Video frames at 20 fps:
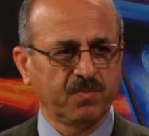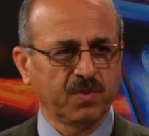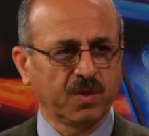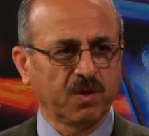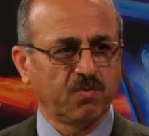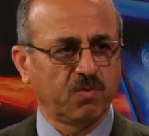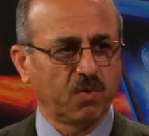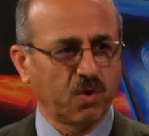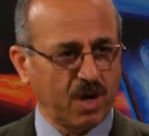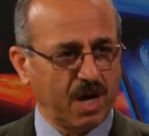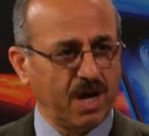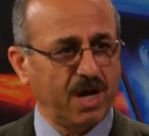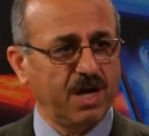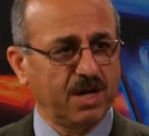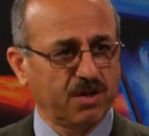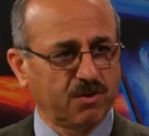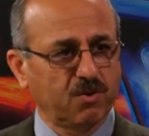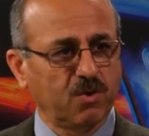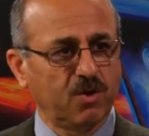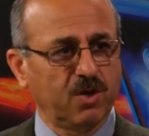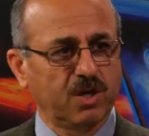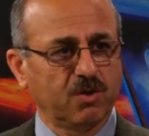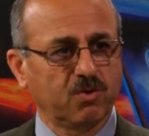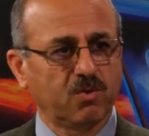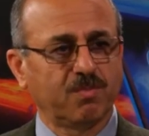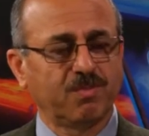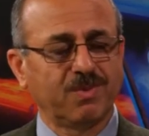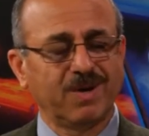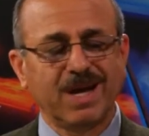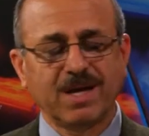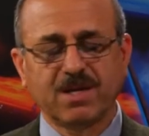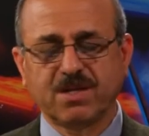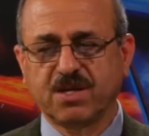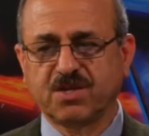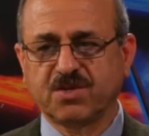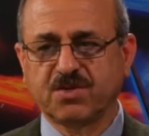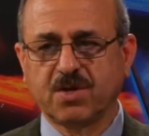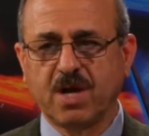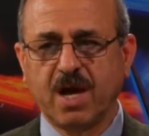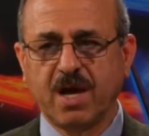for Ayatollah to break
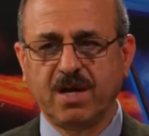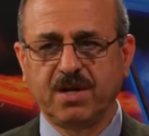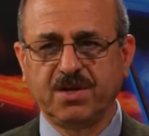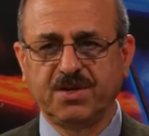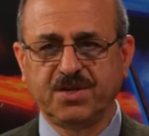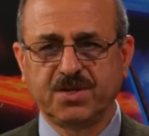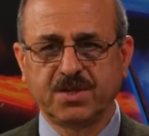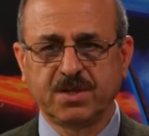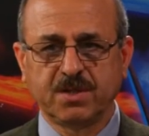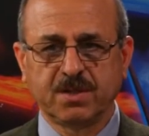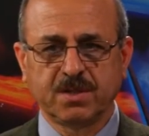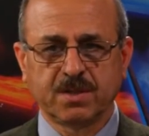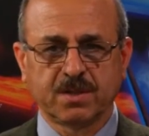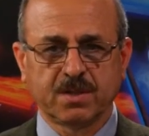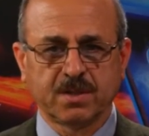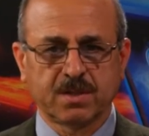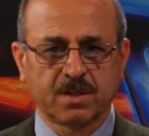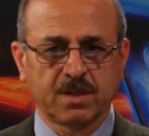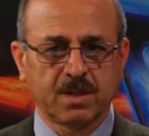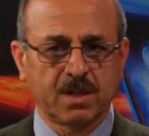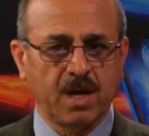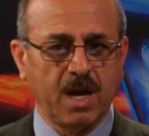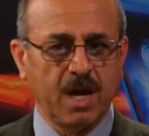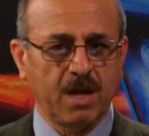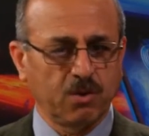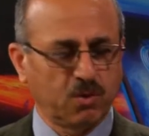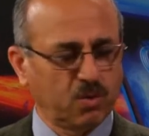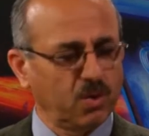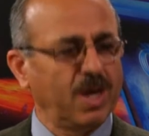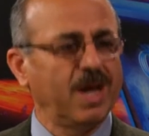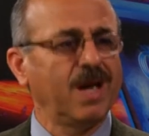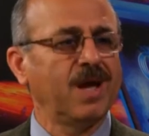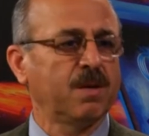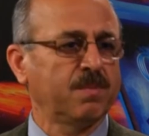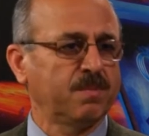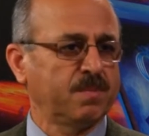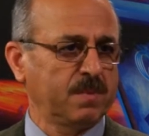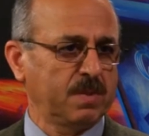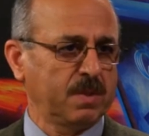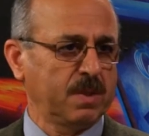that silence and to
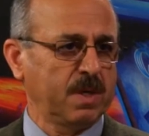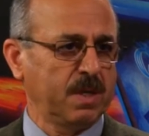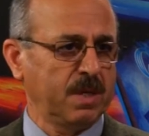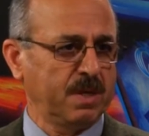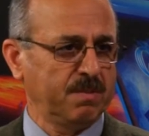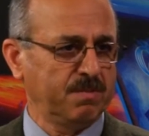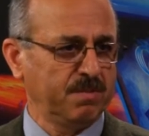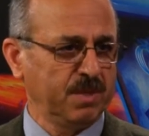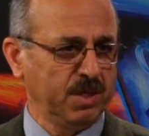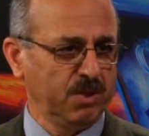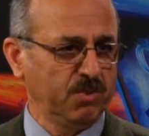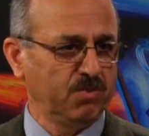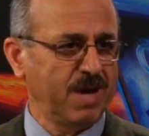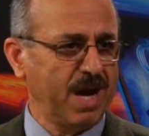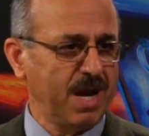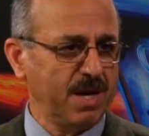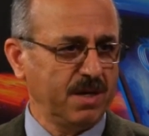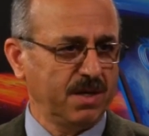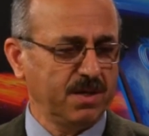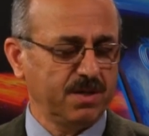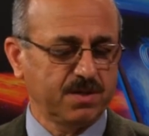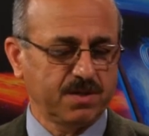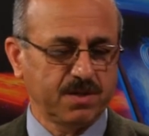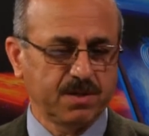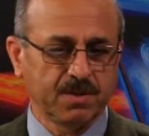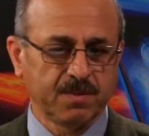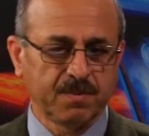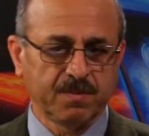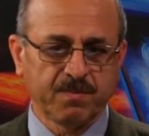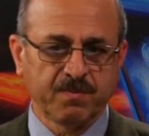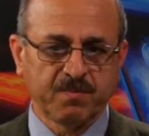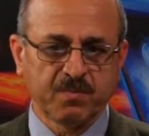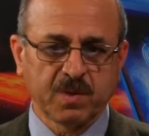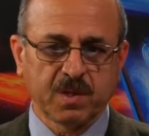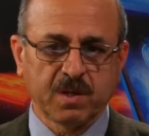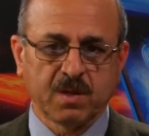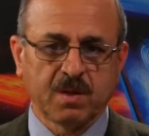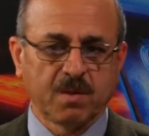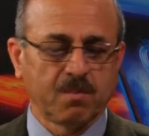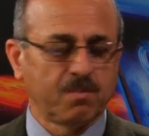help Iranians.
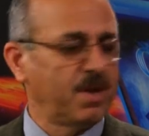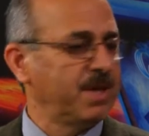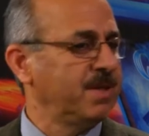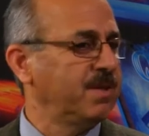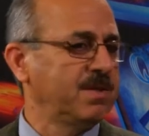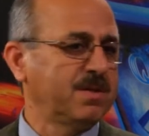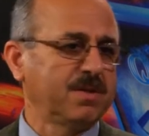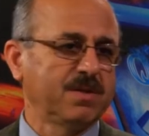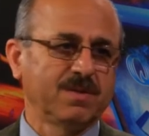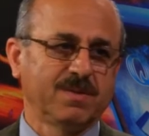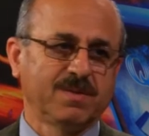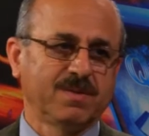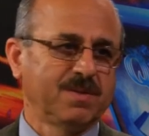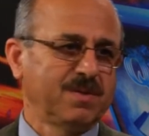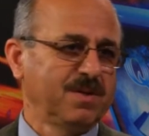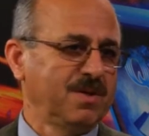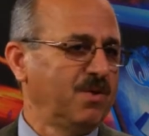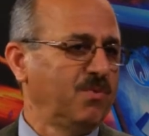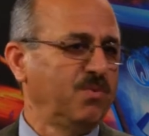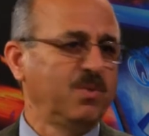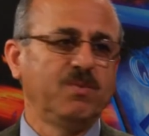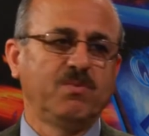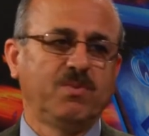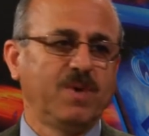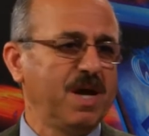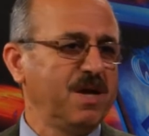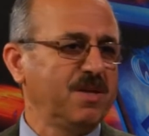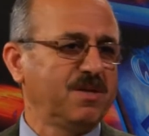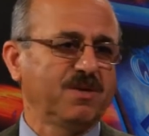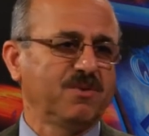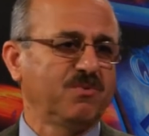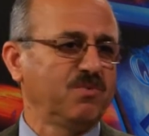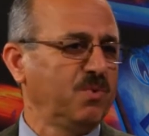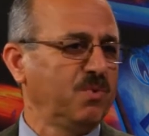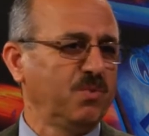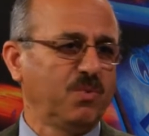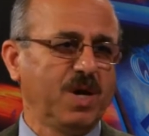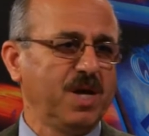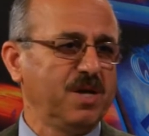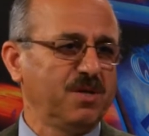But we
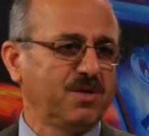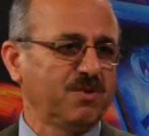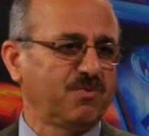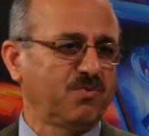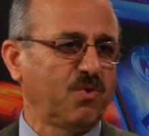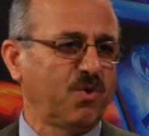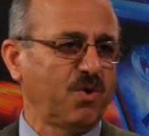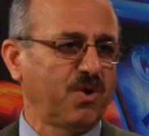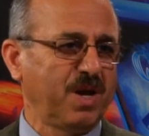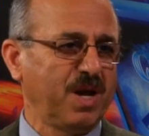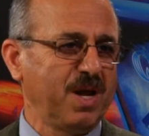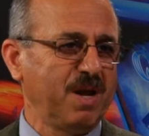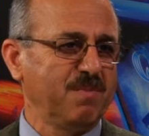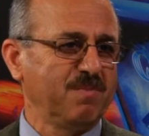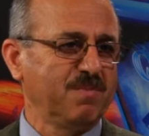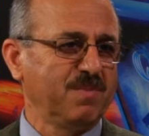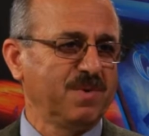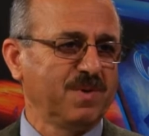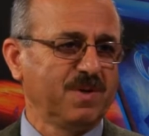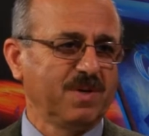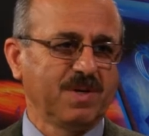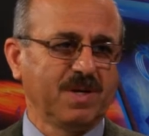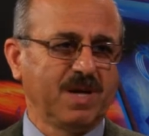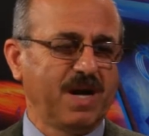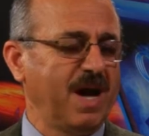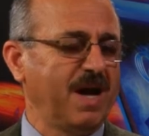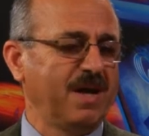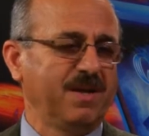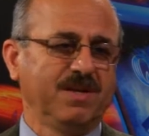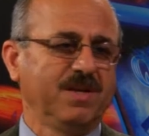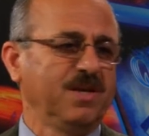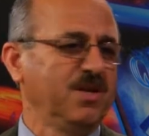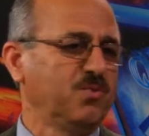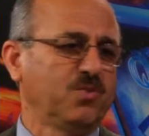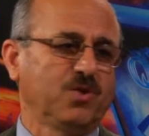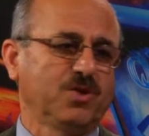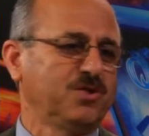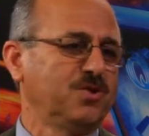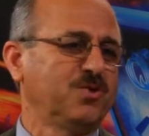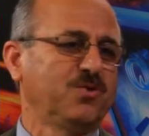waited for him, and it
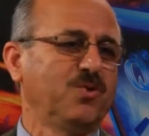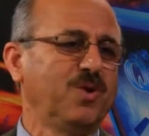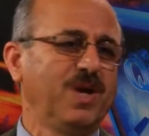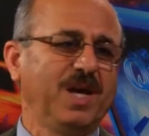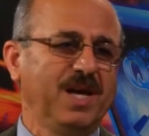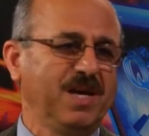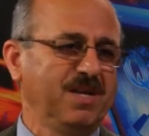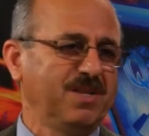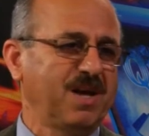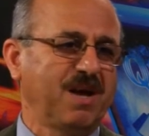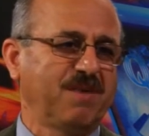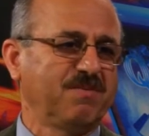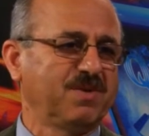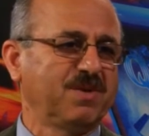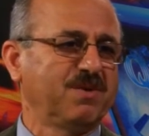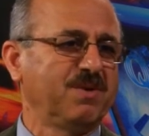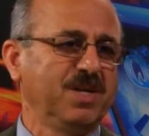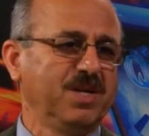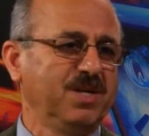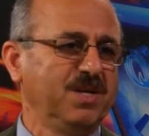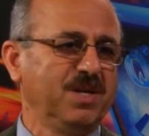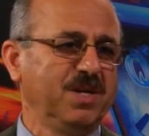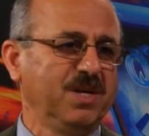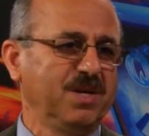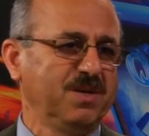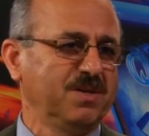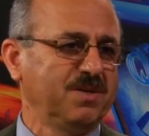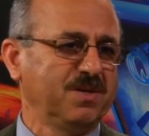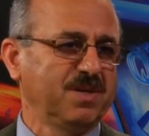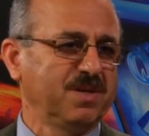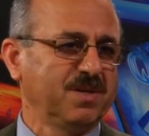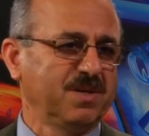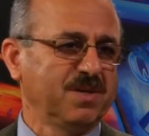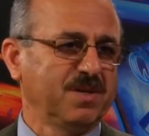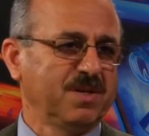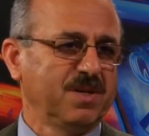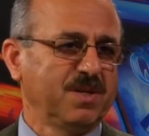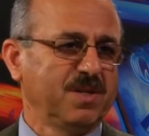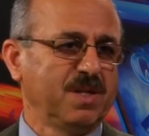was too late. After a year, the